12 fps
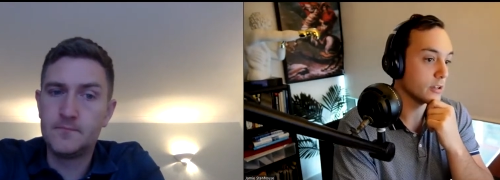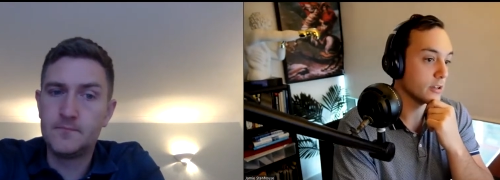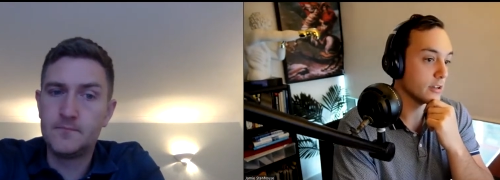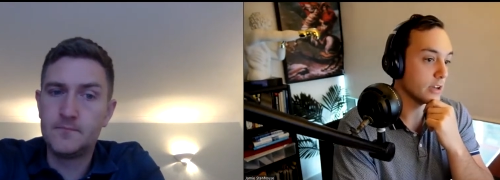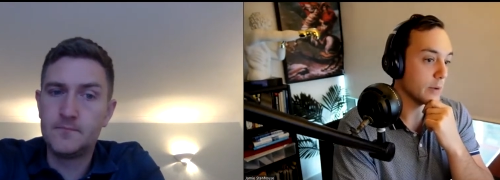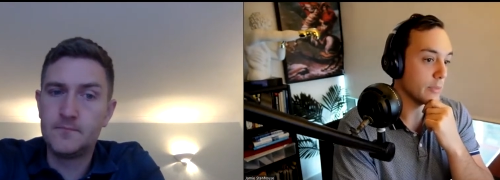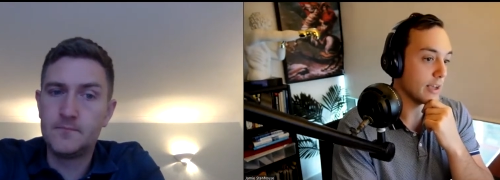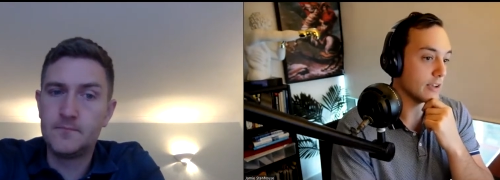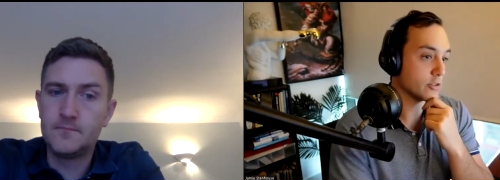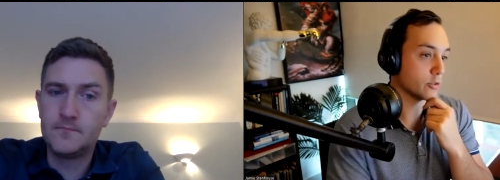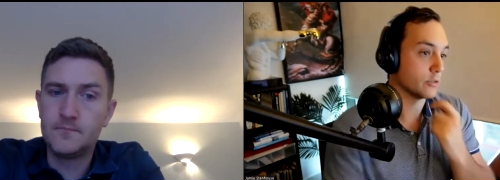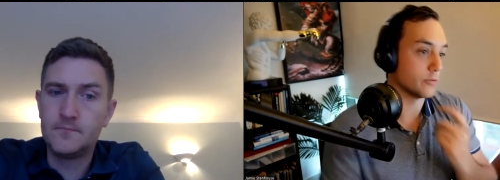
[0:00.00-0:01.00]
Speaker 1: I mean, that's sort
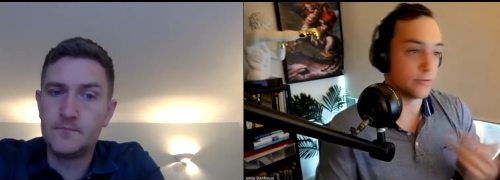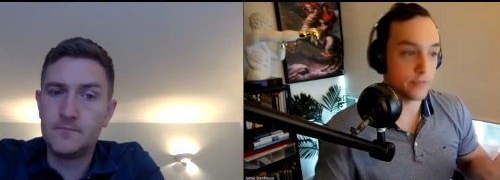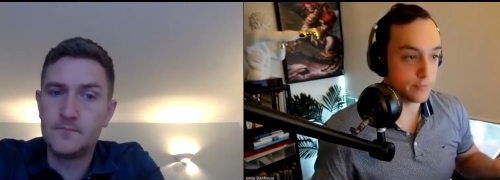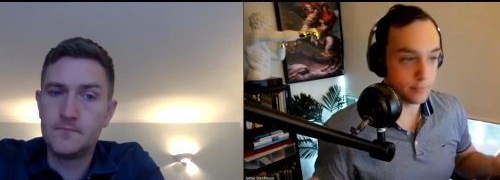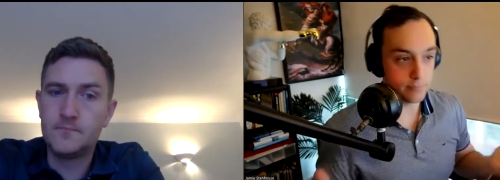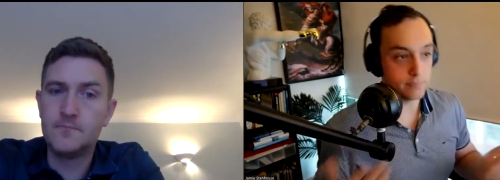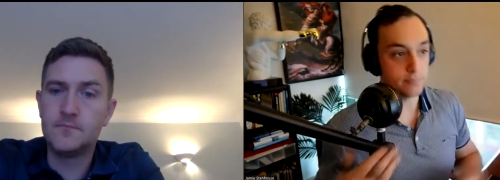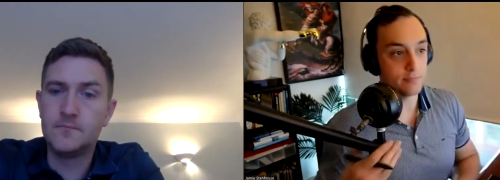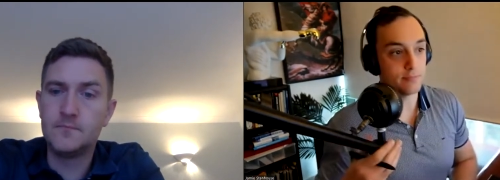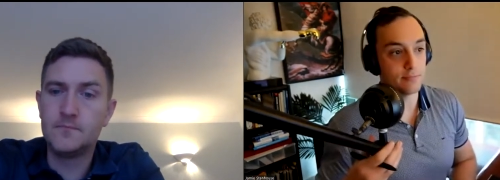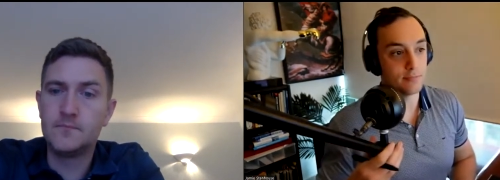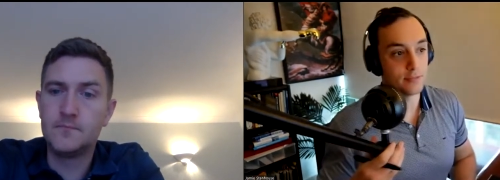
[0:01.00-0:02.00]
of
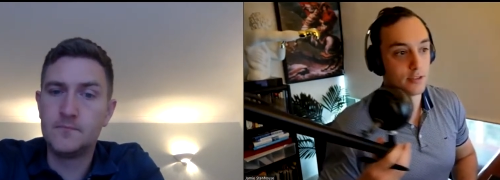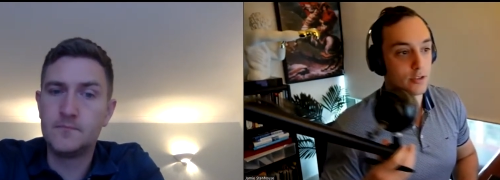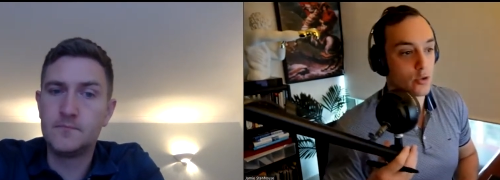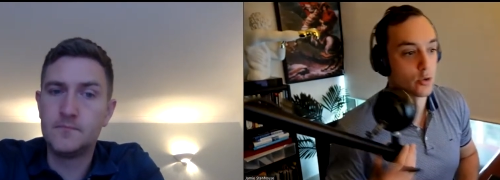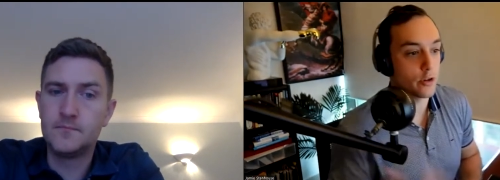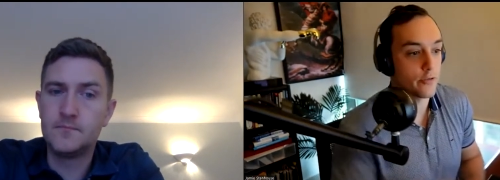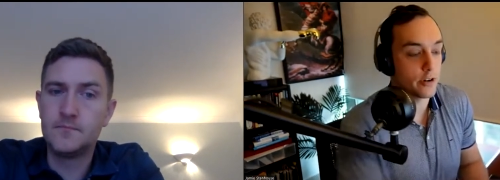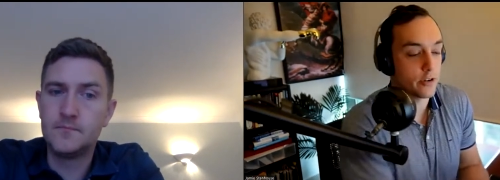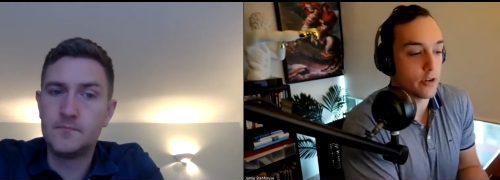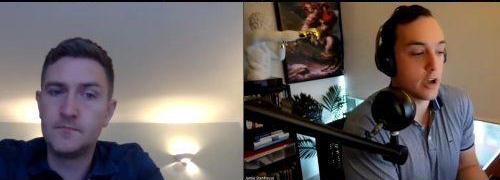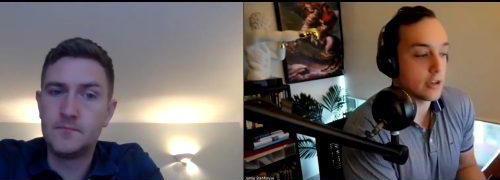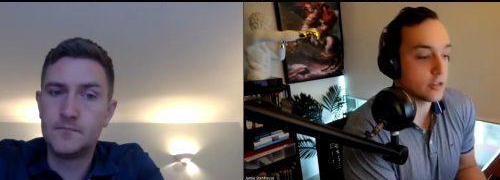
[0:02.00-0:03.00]
the truth in it,
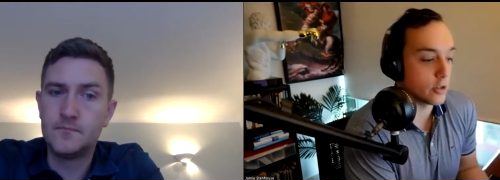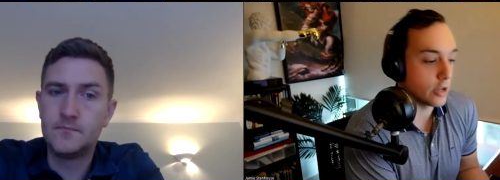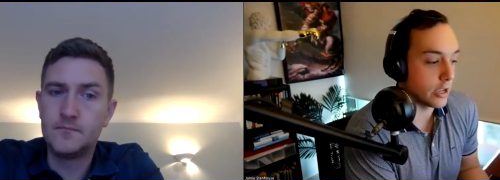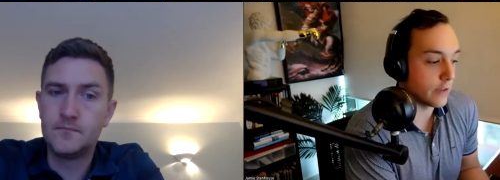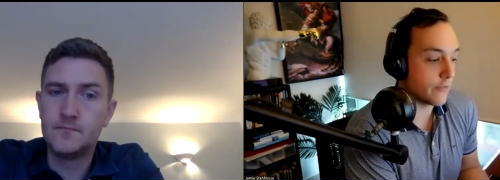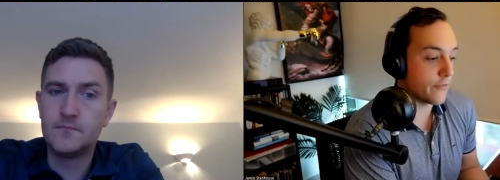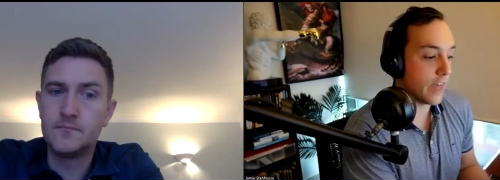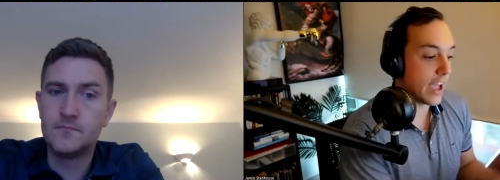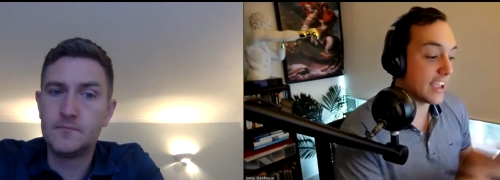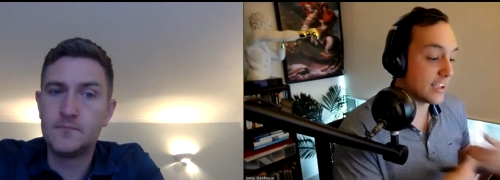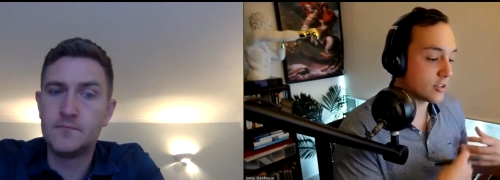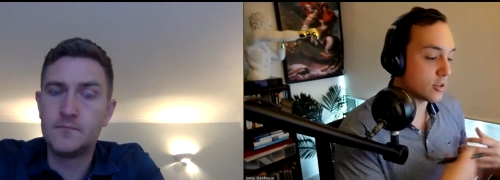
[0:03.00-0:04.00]
right? So if they,
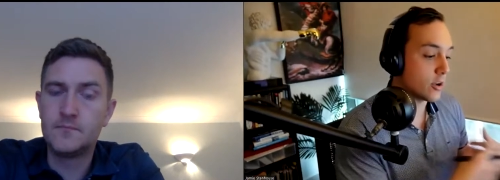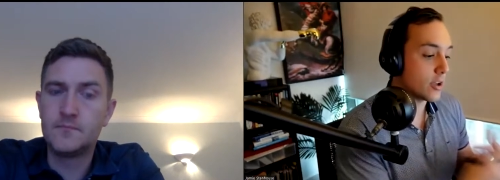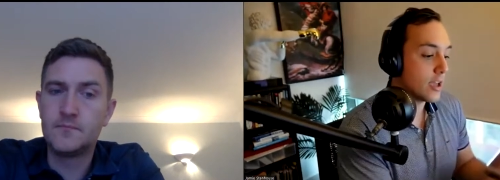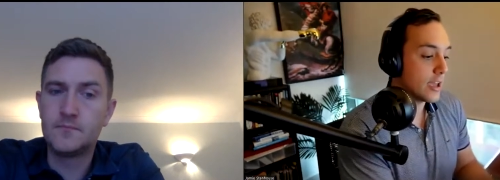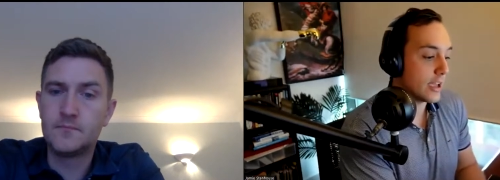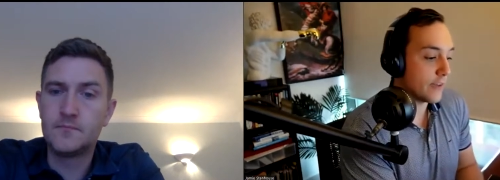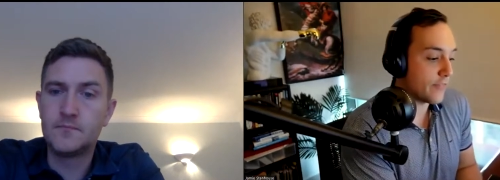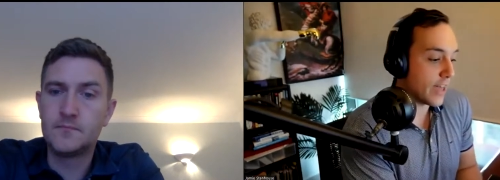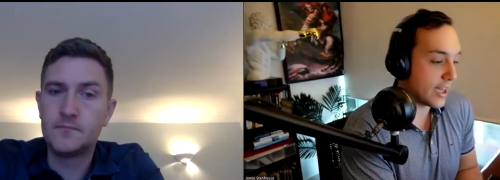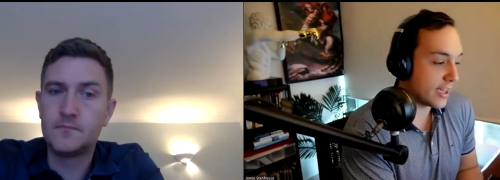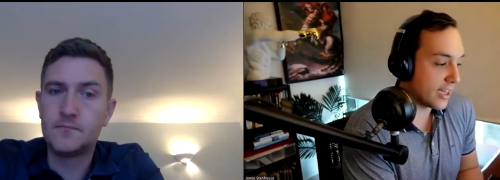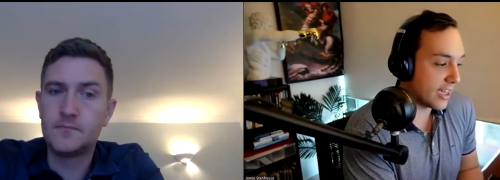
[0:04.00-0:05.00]
so if they
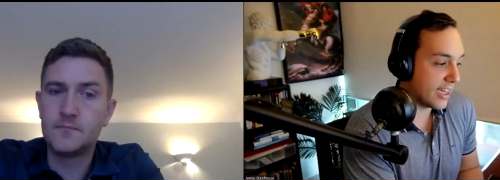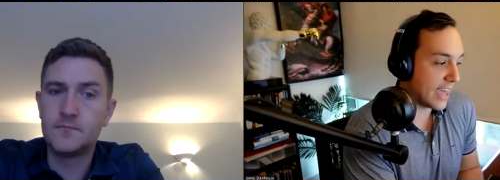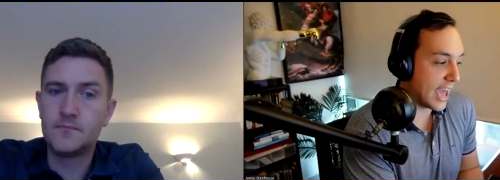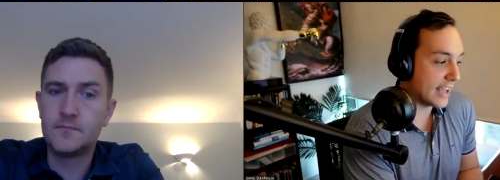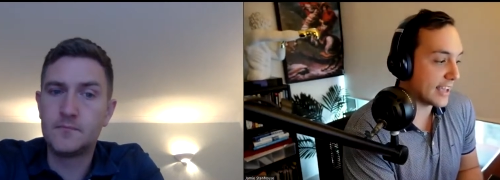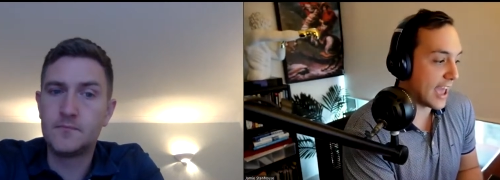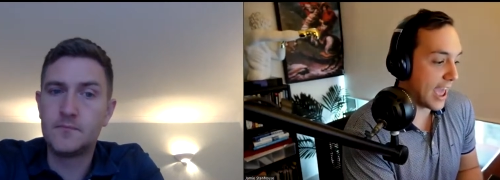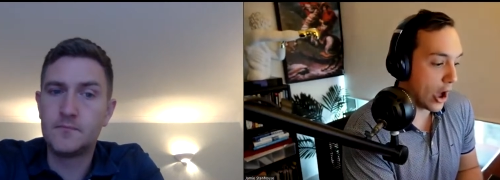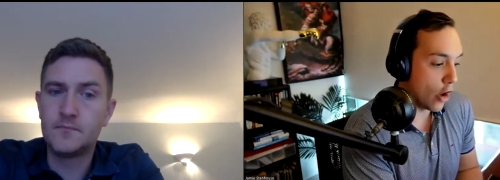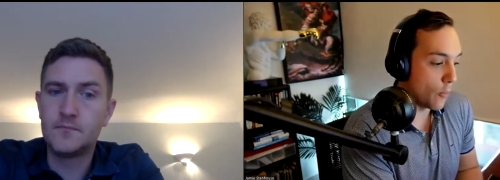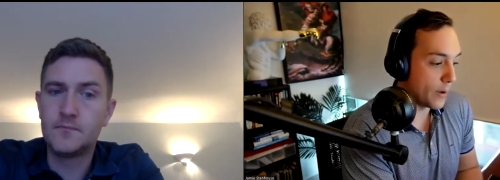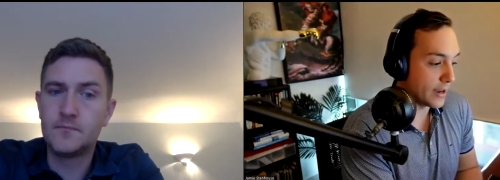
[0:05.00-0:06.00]
can get help
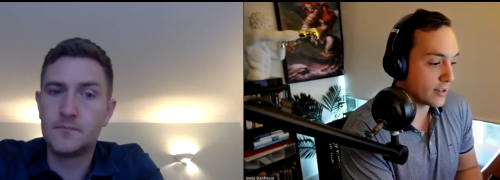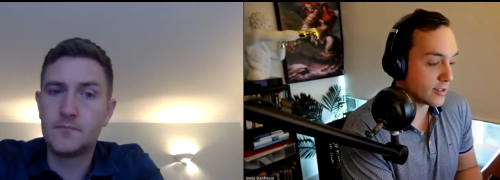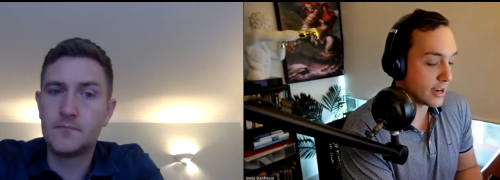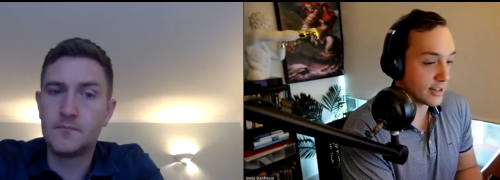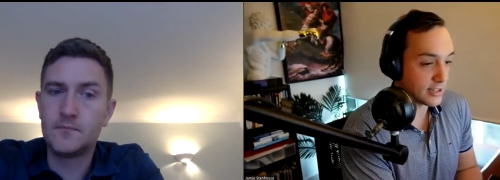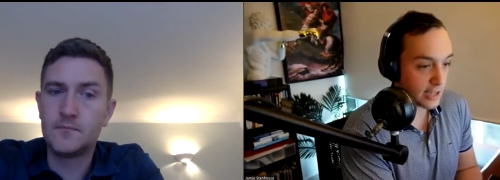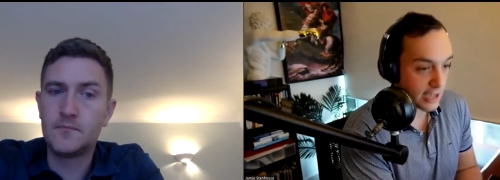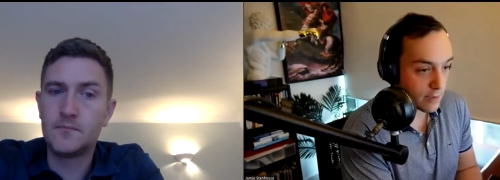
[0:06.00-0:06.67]
inside a team